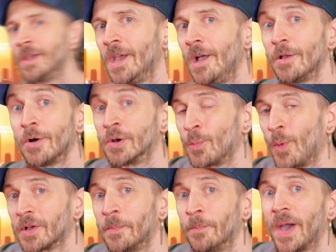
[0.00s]
Hello and
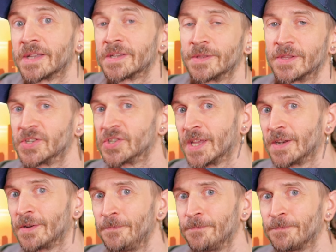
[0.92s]
welcome back to the
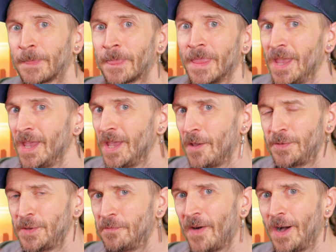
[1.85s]
channel.
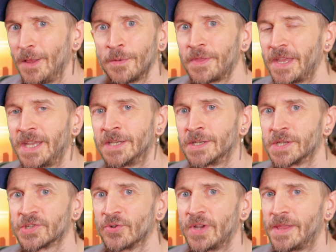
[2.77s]
If you follow the
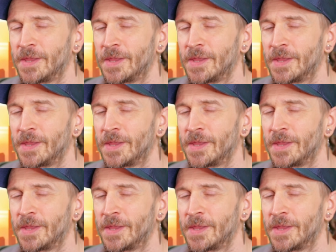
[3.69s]
industry,